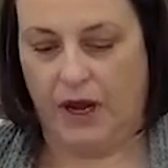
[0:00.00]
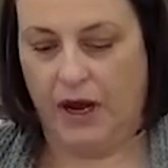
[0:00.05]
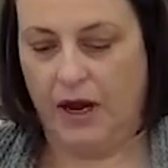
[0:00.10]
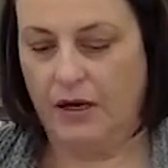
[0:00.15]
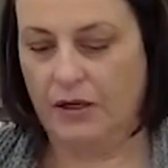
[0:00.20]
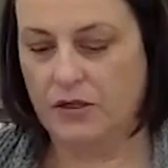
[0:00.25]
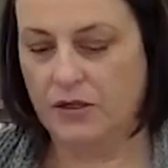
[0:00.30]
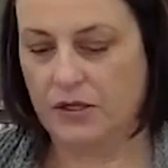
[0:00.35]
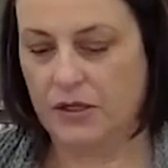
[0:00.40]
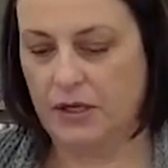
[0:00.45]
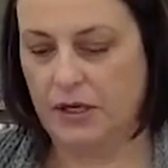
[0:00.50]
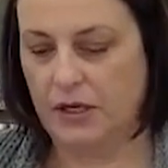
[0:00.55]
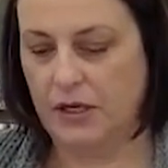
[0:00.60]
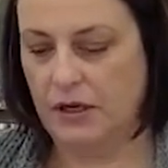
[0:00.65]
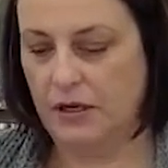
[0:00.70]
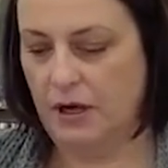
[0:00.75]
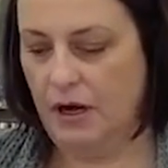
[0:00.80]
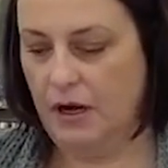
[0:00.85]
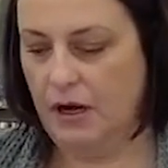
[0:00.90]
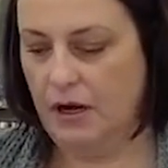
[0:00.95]

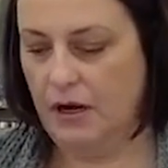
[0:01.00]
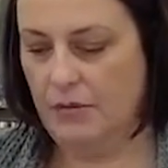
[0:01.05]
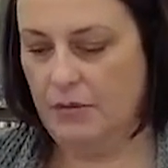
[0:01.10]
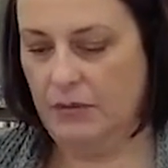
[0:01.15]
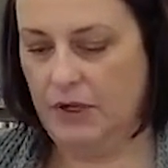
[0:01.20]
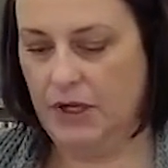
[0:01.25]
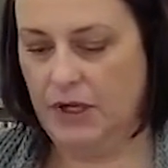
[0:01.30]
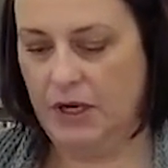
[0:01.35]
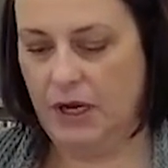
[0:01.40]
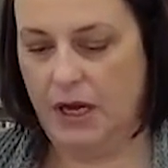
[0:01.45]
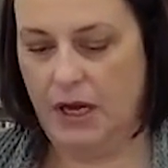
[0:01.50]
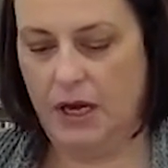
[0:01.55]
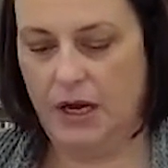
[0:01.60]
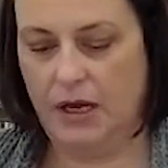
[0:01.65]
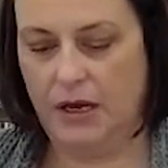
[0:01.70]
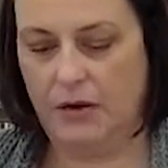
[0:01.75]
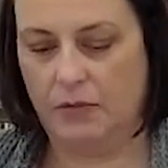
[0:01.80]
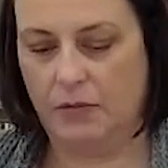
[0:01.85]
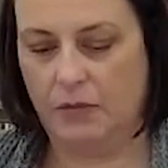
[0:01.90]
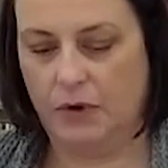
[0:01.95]
Actually, Linda
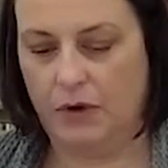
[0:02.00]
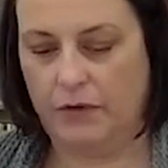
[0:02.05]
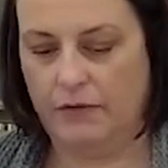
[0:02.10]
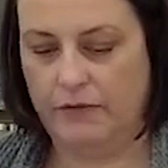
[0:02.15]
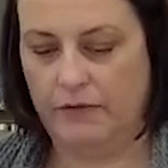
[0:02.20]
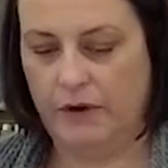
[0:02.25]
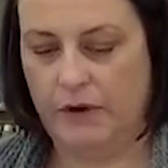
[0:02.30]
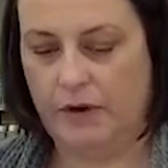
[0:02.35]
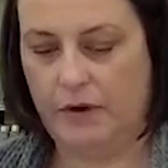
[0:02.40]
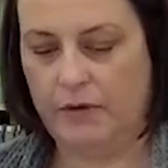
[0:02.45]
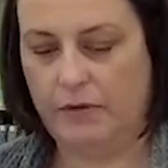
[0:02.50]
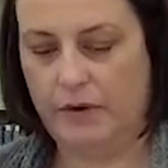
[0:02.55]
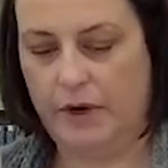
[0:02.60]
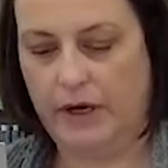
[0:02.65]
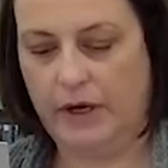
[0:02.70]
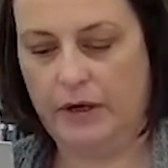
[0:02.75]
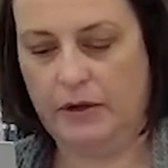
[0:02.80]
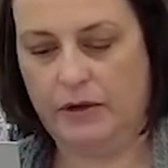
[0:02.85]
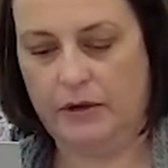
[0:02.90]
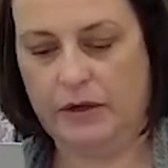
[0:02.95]
Hagen, one of our
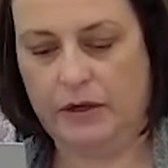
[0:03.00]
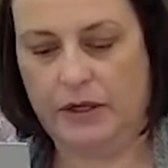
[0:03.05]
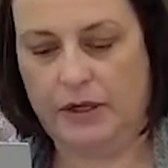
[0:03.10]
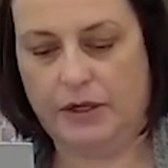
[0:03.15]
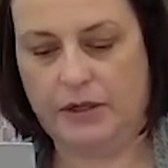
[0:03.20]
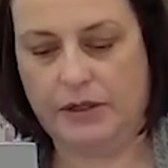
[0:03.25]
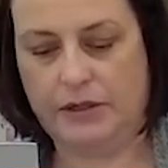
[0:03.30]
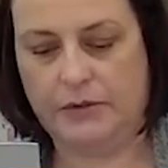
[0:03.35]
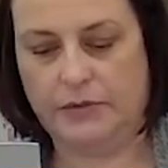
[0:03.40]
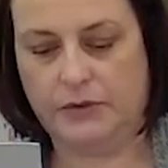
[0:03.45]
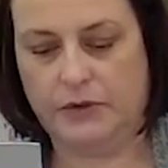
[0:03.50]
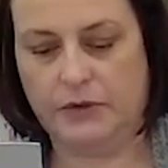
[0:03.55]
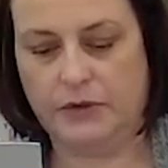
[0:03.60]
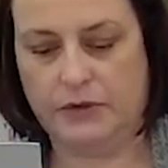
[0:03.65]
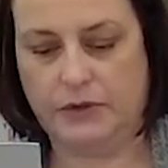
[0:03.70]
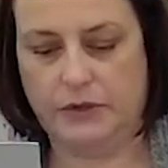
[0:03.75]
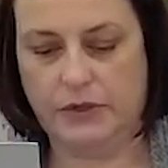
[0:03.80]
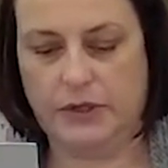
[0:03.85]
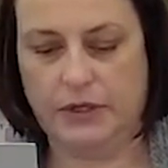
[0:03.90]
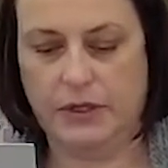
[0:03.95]
regular
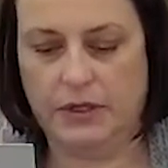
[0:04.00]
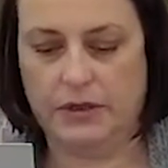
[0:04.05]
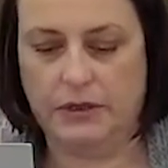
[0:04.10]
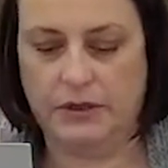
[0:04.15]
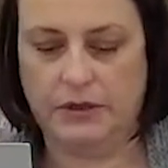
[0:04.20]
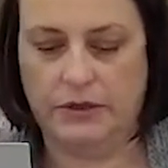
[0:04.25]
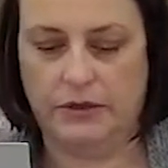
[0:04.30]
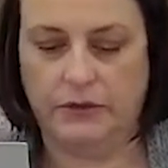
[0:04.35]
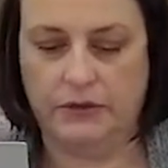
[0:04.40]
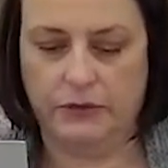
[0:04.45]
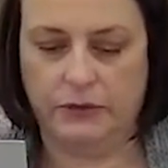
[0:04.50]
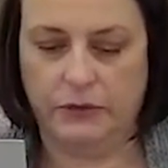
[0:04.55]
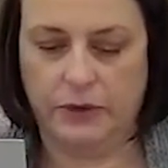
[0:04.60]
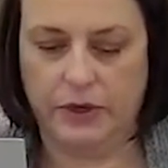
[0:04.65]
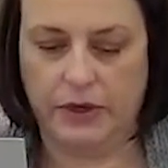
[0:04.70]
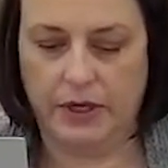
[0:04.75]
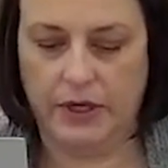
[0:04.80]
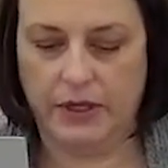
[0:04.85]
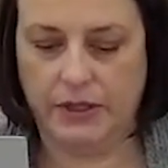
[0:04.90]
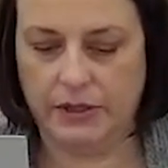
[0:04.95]
customers that sews
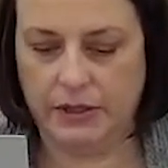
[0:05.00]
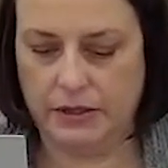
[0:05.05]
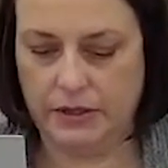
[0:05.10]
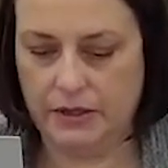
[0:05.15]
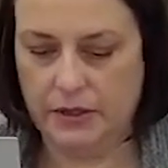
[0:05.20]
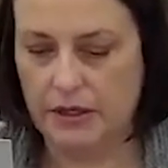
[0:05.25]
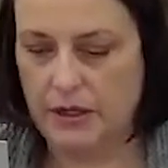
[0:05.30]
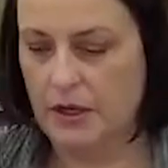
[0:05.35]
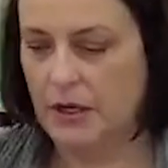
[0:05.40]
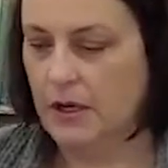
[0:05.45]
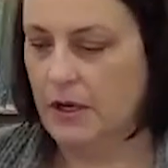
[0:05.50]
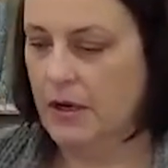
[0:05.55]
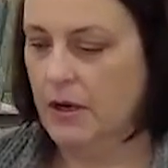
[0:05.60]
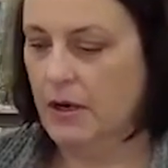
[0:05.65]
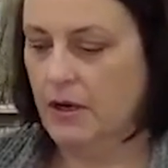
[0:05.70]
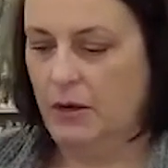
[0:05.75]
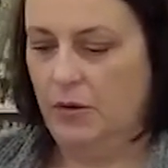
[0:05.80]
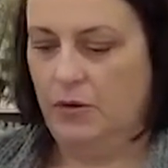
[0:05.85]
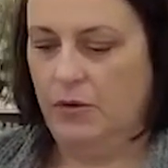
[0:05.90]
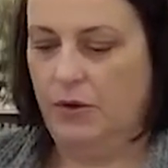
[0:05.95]
with us,
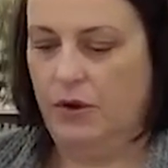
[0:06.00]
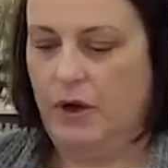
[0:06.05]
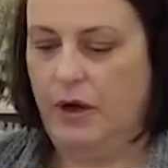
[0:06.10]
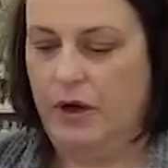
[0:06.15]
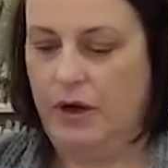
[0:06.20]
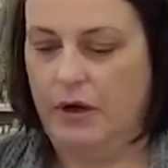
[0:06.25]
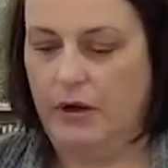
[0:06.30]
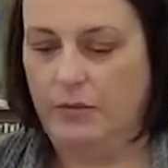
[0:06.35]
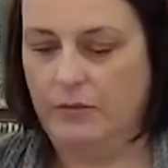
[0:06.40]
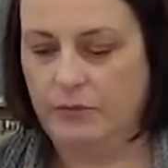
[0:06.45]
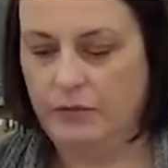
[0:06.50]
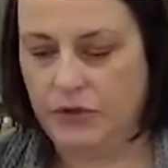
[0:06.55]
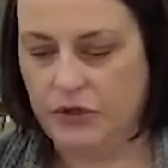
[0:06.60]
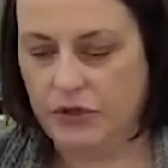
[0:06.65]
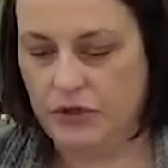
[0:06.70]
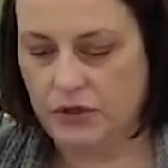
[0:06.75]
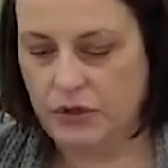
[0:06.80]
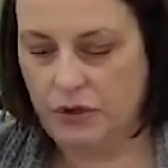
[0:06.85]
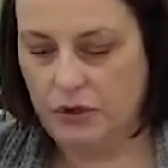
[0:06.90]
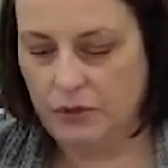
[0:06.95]

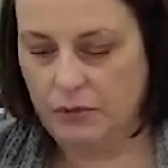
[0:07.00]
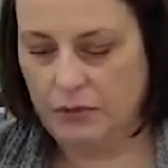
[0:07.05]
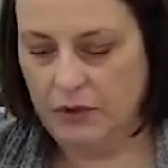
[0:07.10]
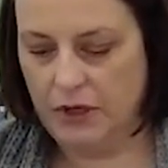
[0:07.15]
showed